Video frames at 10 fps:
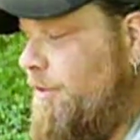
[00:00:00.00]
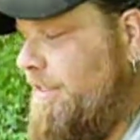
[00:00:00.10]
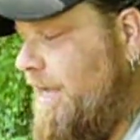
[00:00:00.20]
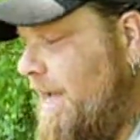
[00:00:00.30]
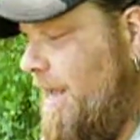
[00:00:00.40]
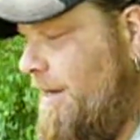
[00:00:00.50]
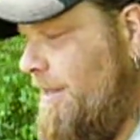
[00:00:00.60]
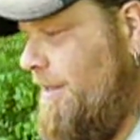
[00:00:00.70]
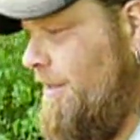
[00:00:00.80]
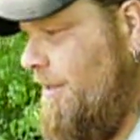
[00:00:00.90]
once I got
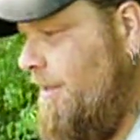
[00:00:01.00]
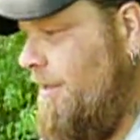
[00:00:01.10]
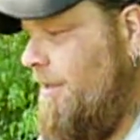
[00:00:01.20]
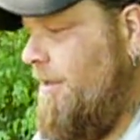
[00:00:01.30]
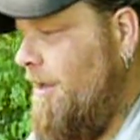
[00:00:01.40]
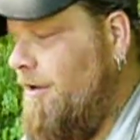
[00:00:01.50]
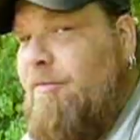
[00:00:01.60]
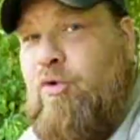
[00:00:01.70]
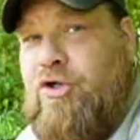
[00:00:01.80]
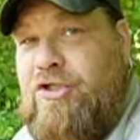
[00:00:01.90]
a
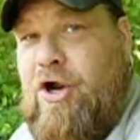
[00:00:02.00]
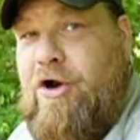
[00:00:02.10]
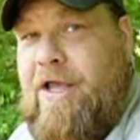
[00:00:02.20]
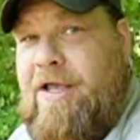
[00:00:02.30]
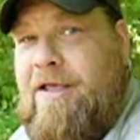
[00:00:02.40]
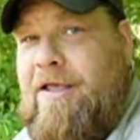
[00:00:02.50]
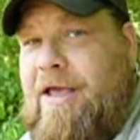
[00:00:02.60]
little more sturdy.